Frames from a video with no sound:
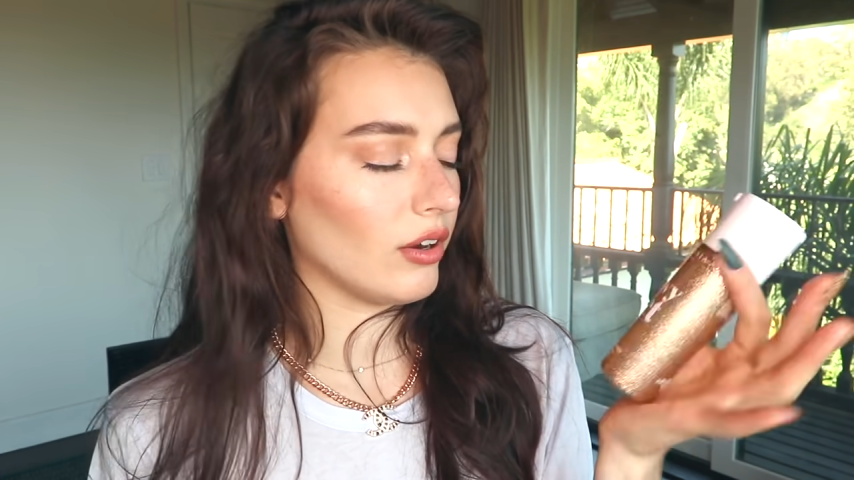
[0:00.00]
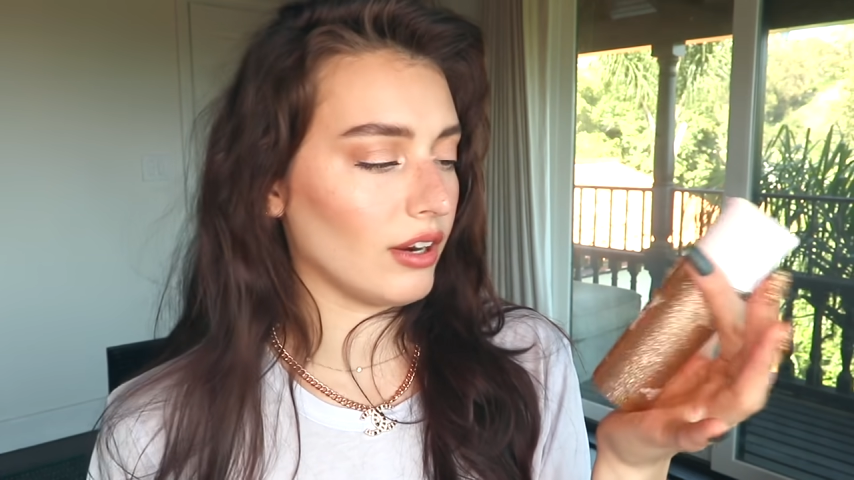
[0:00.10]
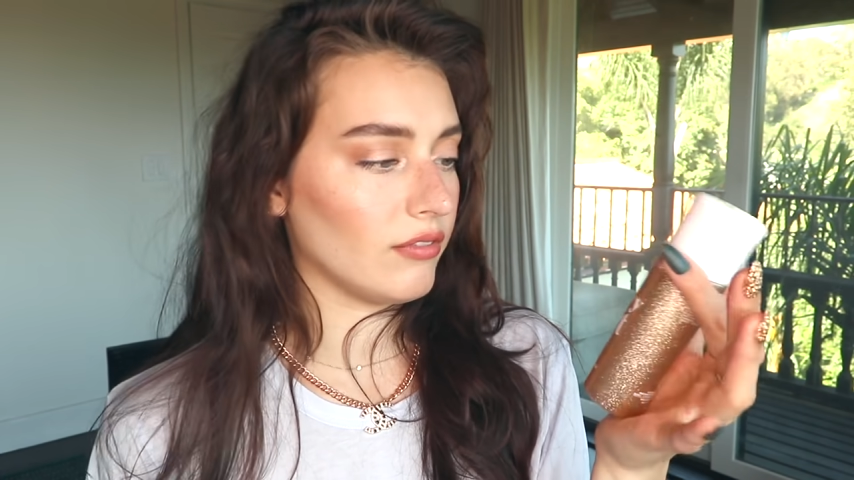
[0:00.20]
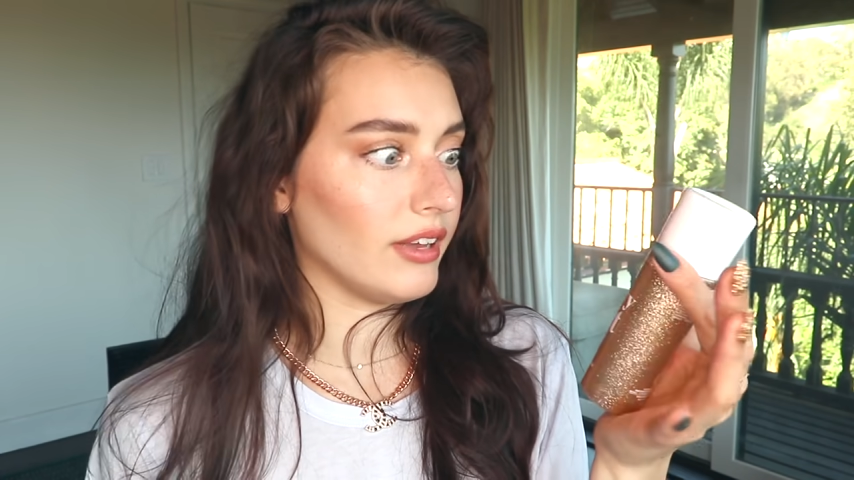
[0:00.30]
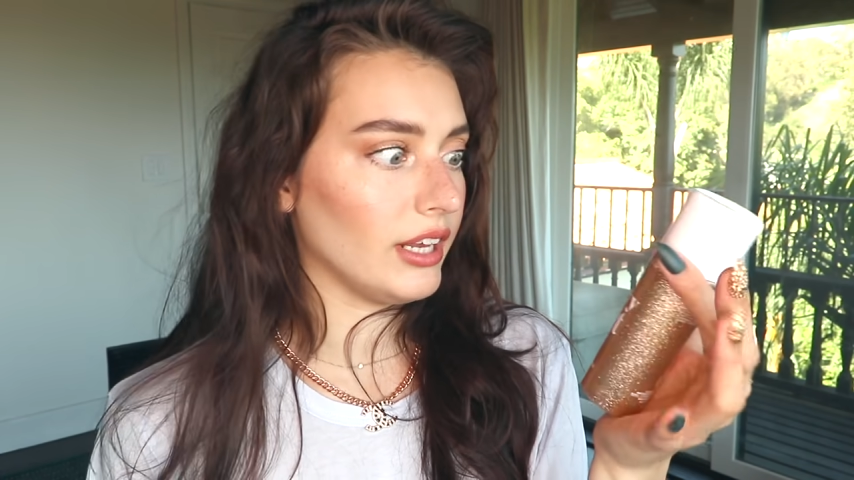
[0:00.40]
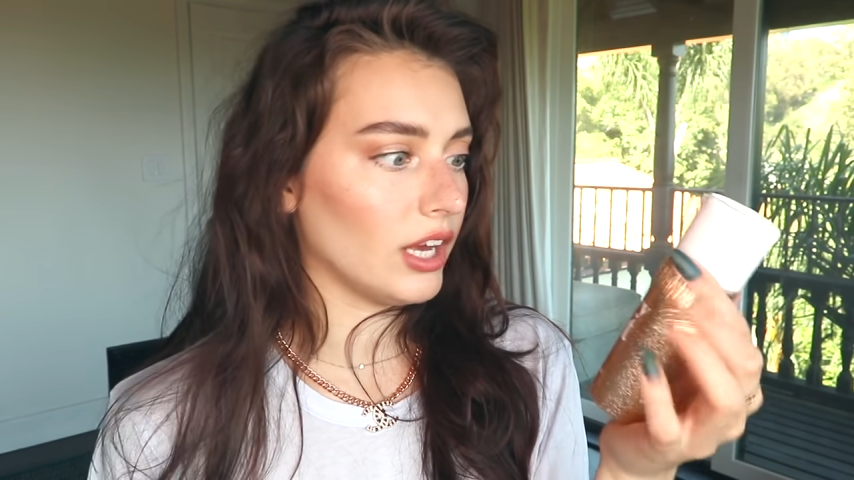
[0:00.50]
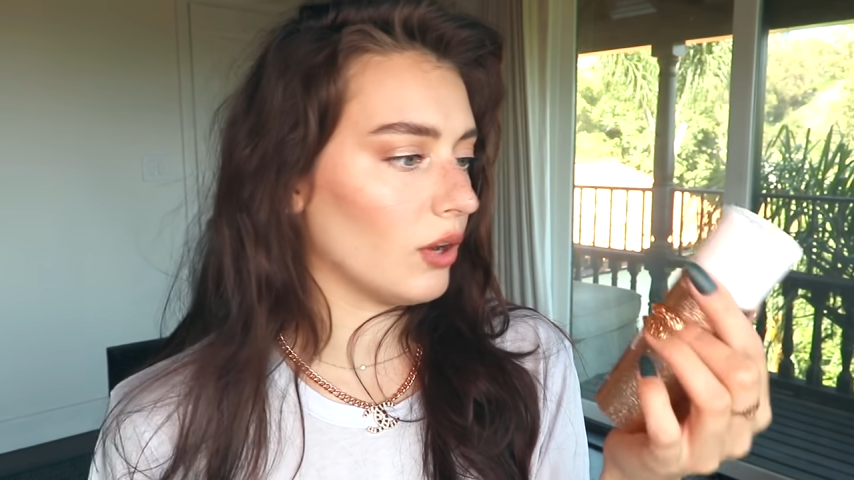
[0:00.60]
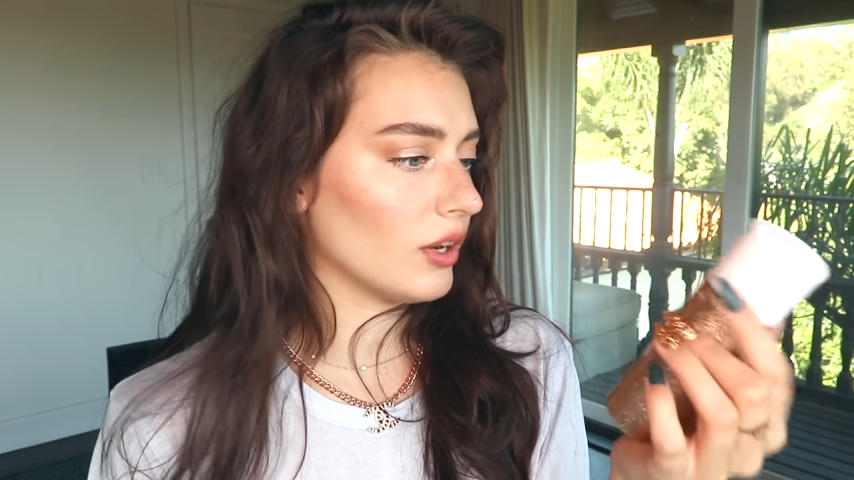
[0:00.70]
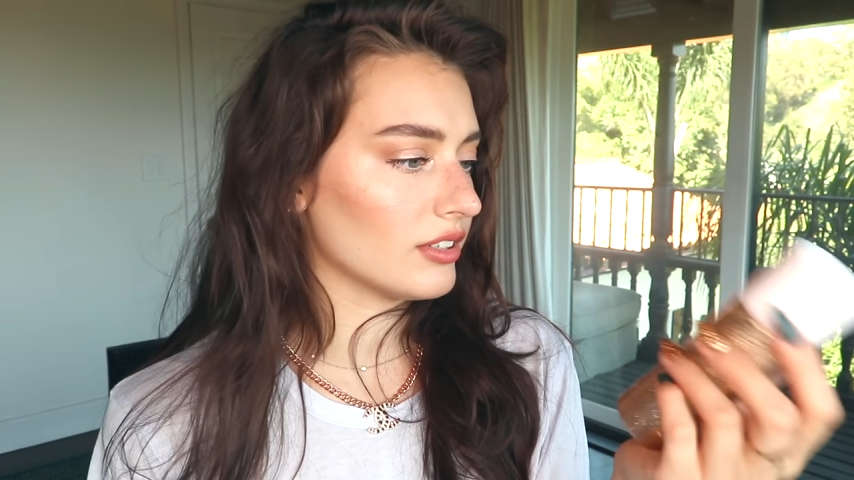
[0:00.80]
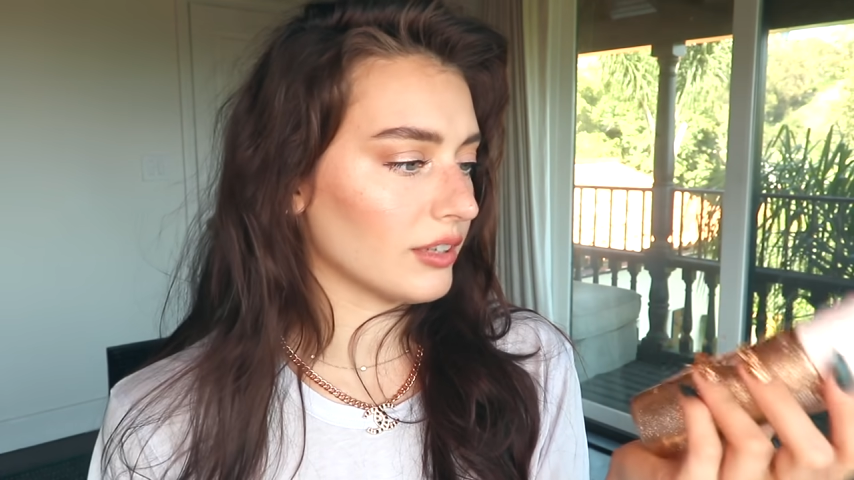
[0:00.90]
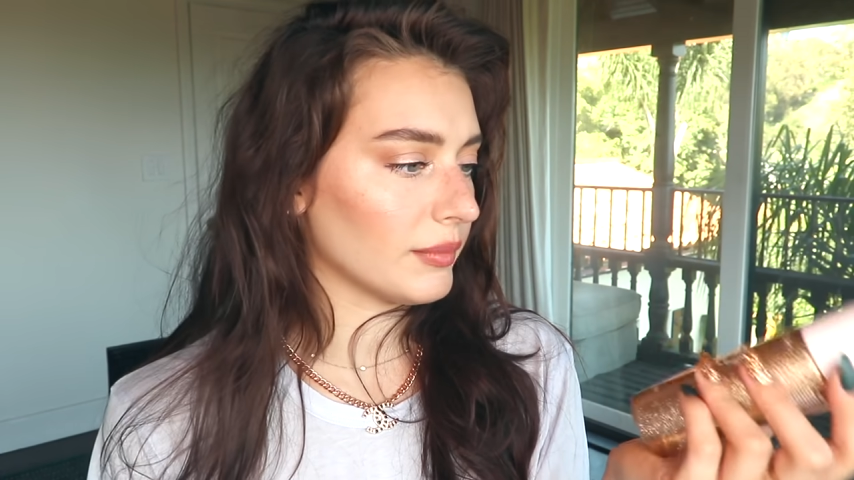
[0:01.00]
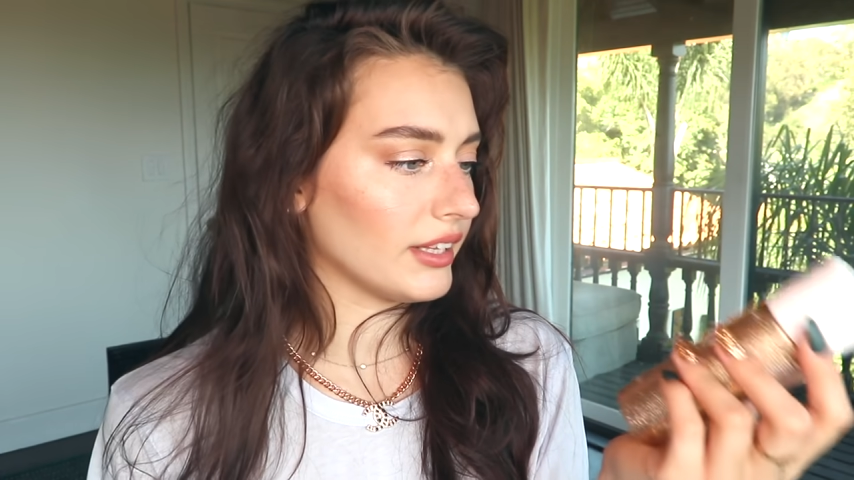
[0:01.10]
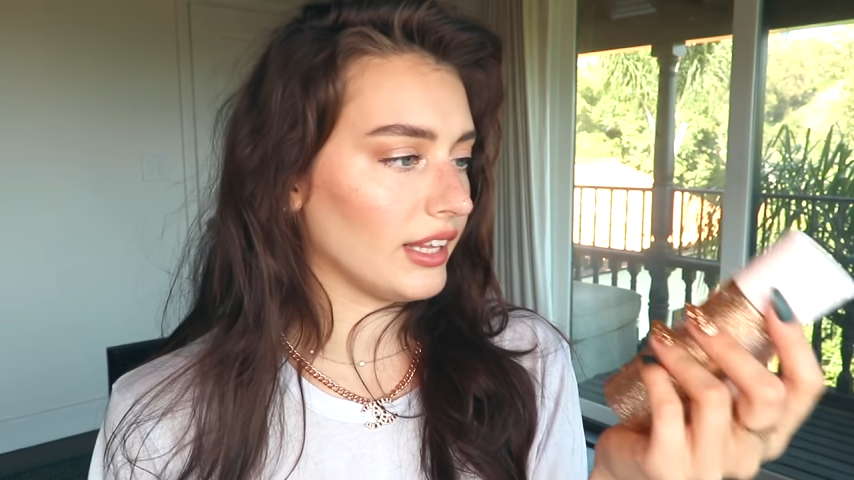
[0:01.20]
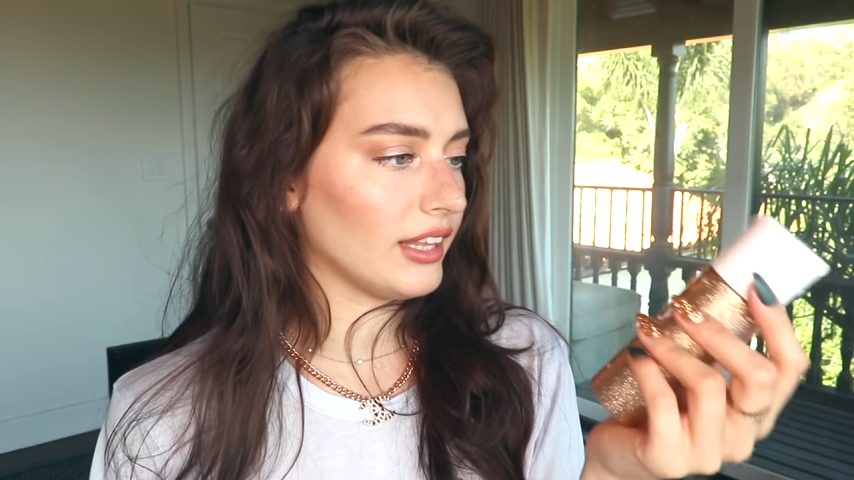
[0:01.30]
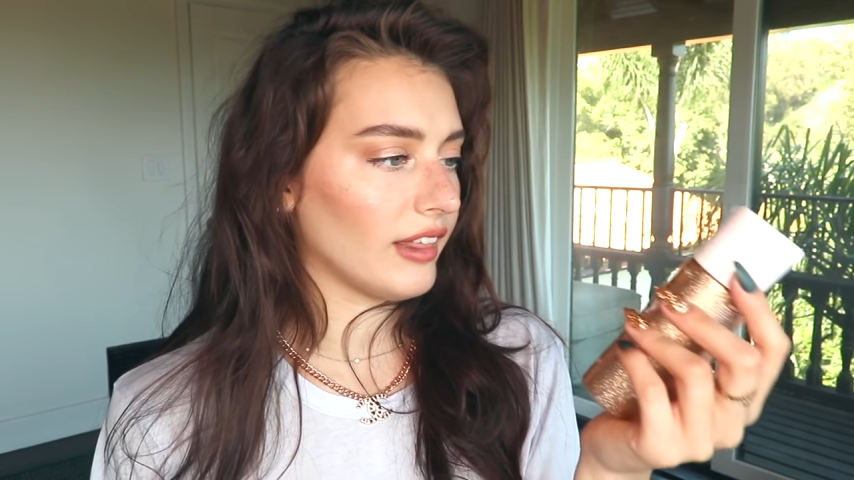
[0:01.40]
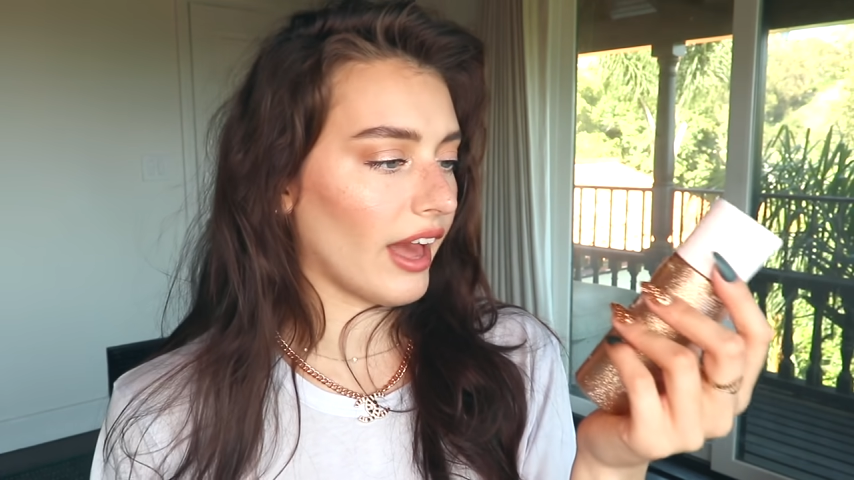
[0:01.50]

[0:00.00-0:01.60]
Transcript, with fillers: or a video or something like